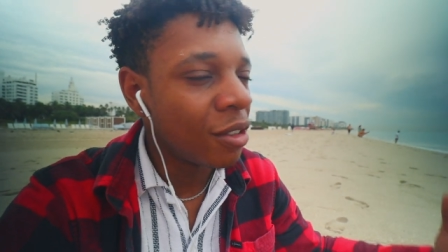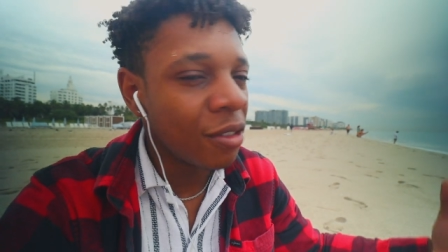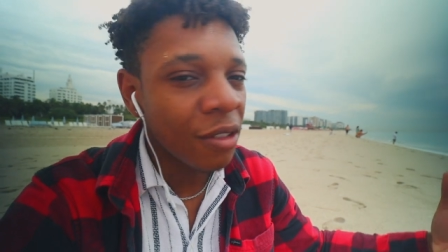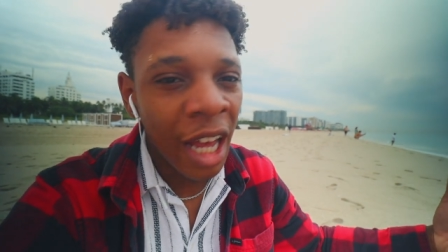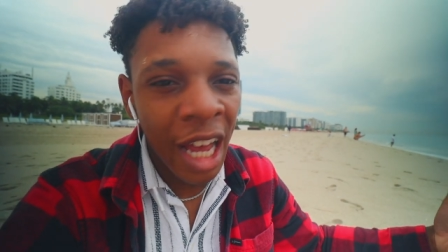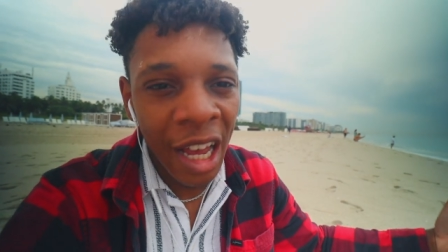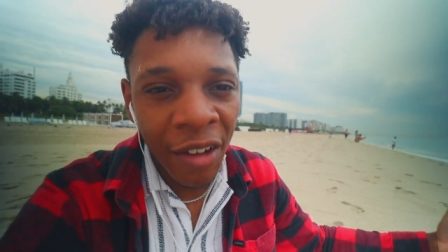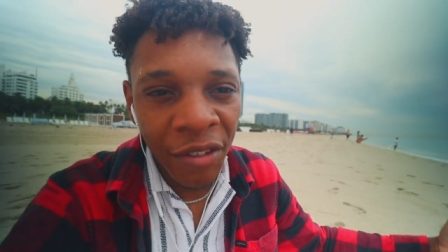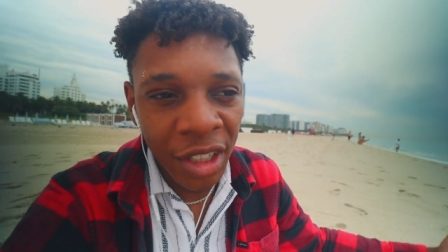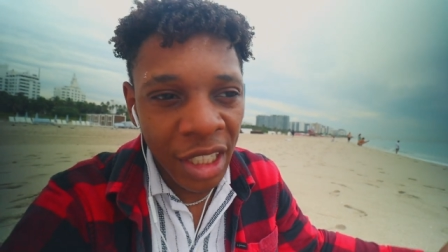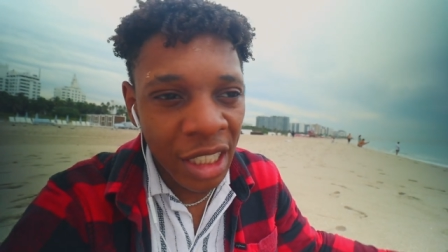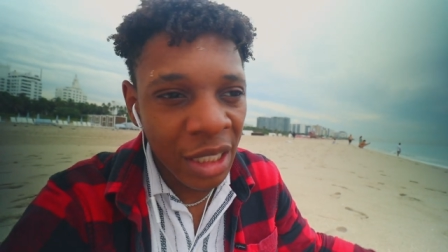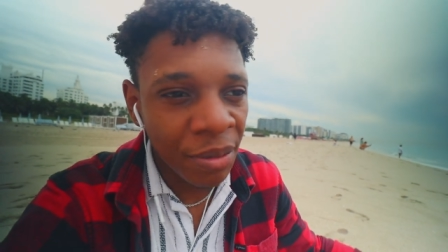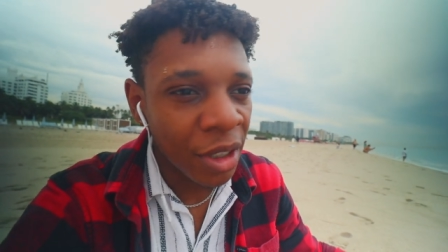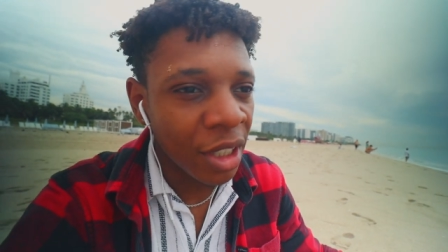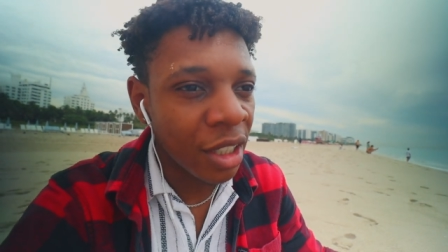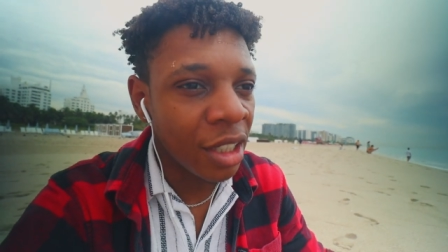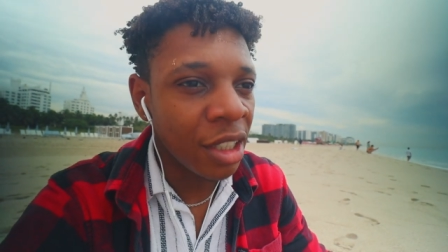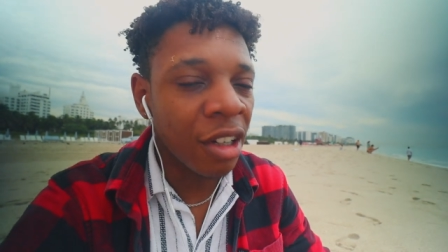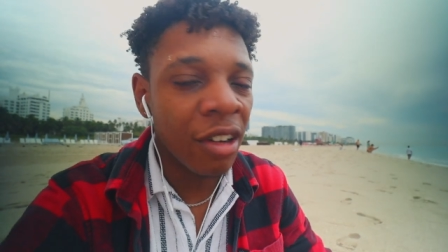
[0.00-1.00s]
having
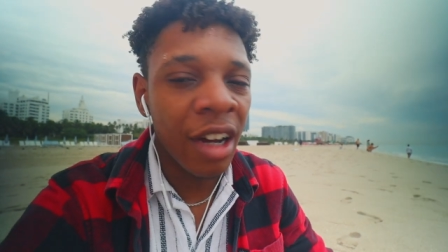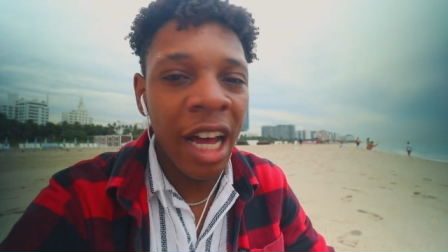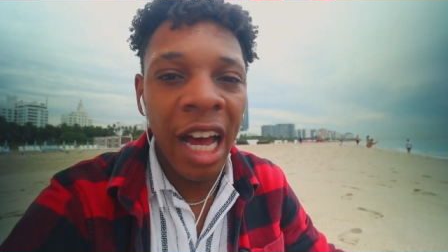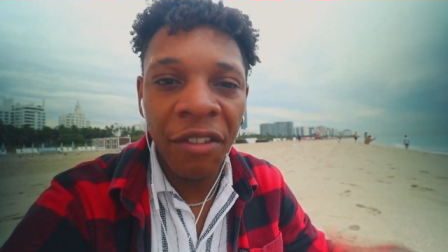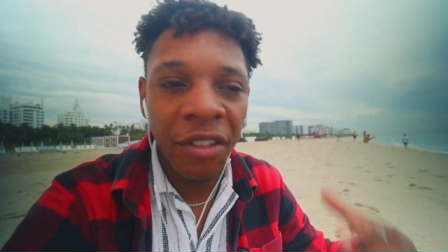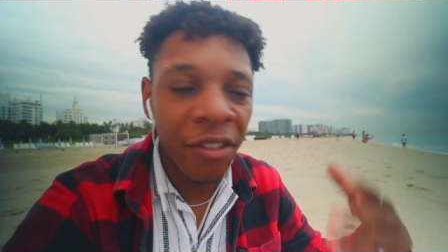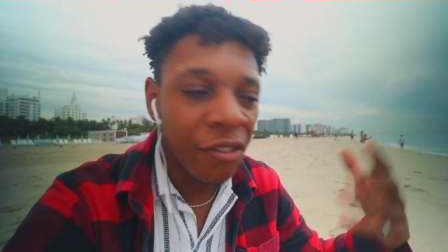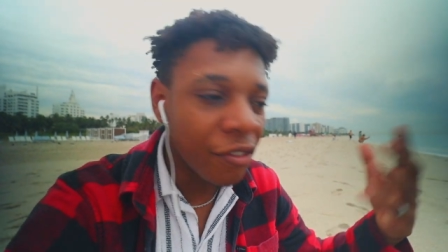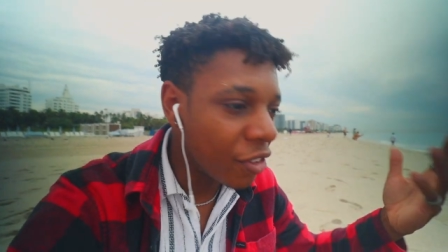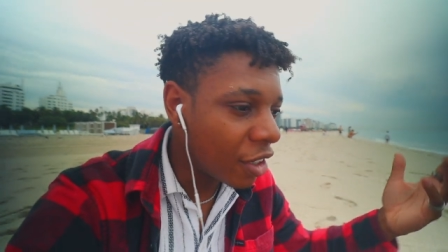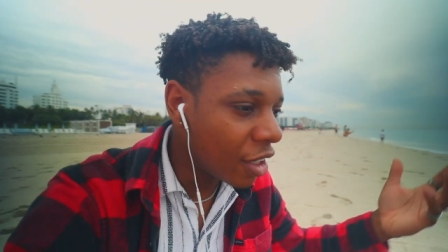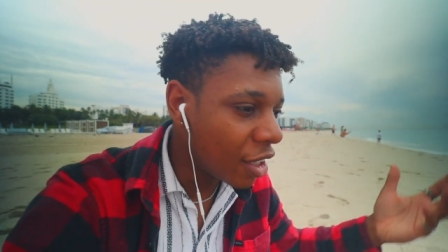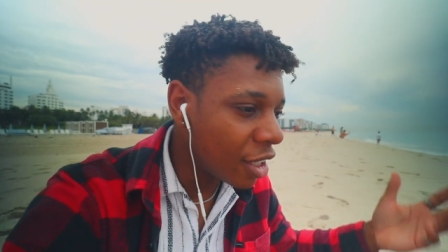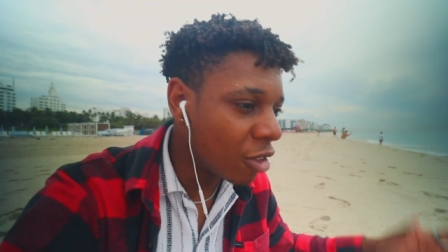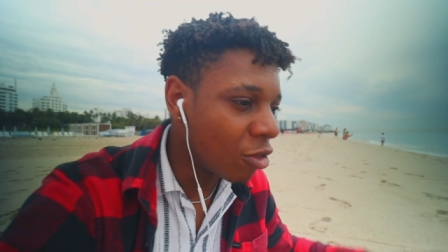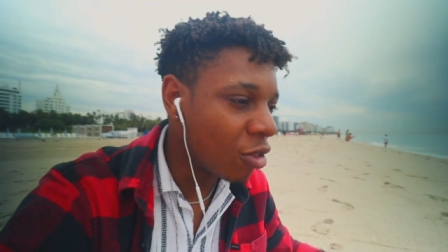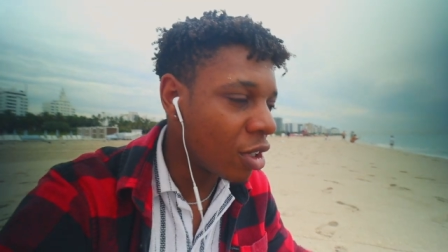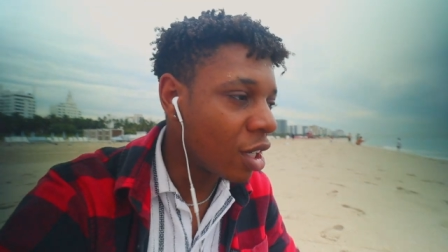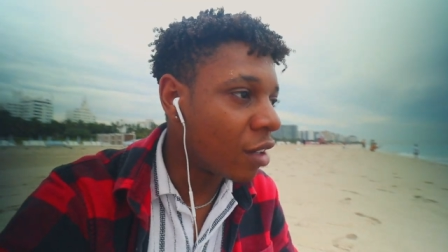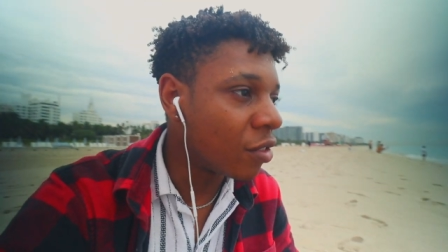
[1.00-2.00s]
experience, you know, having fun
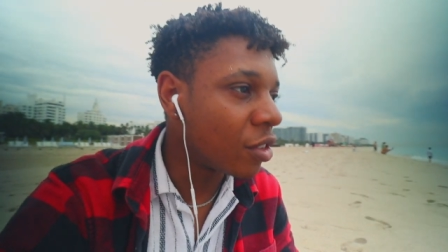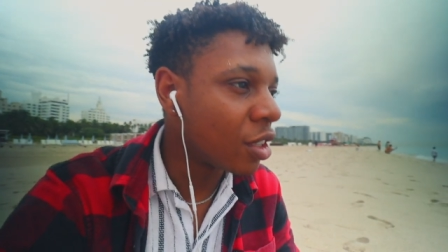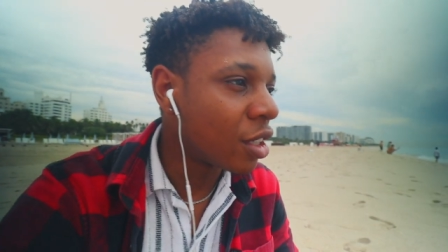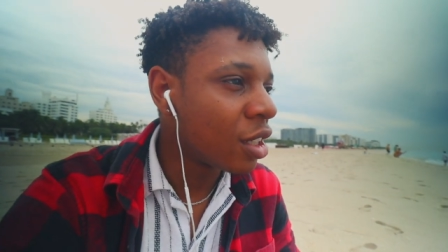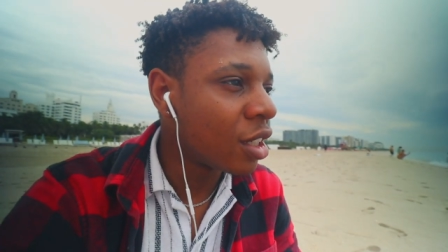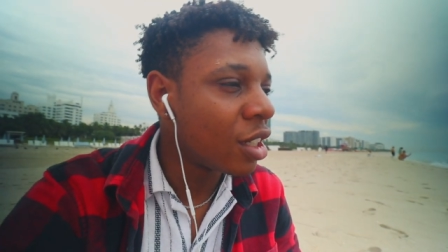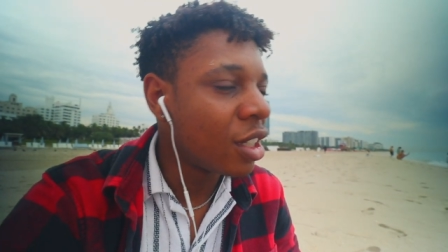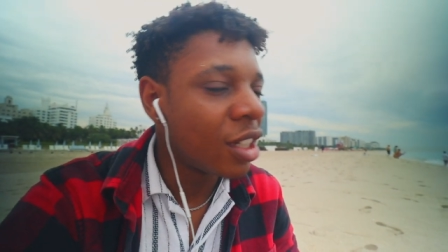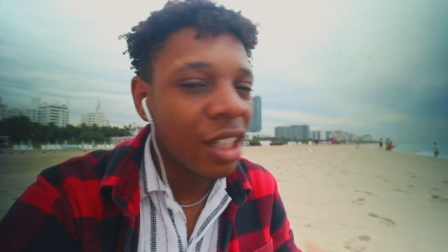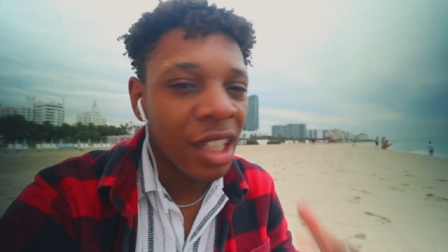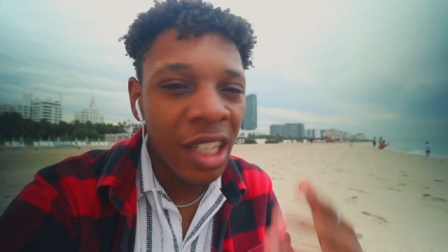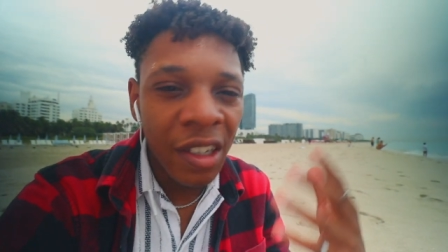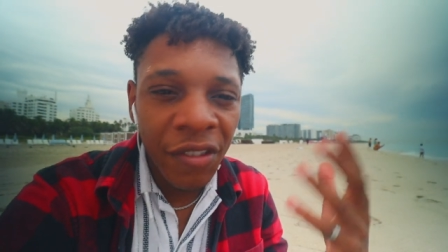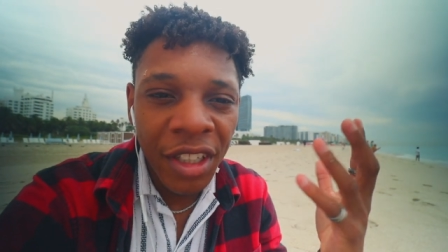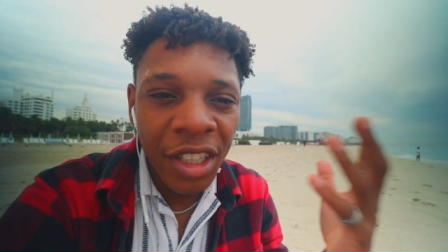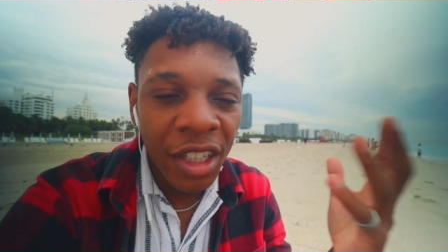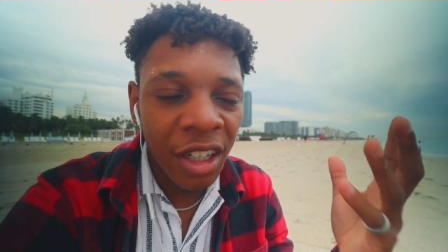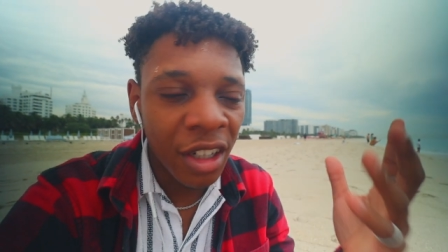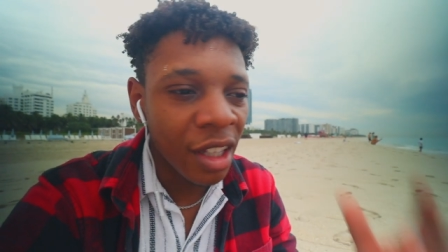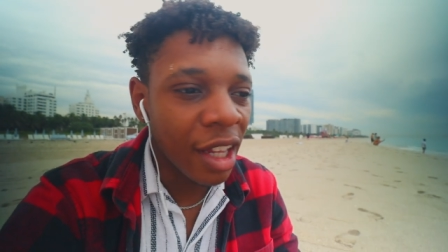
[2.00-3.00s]
or whatever,
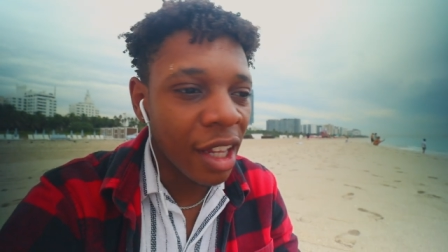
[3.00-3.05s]
living their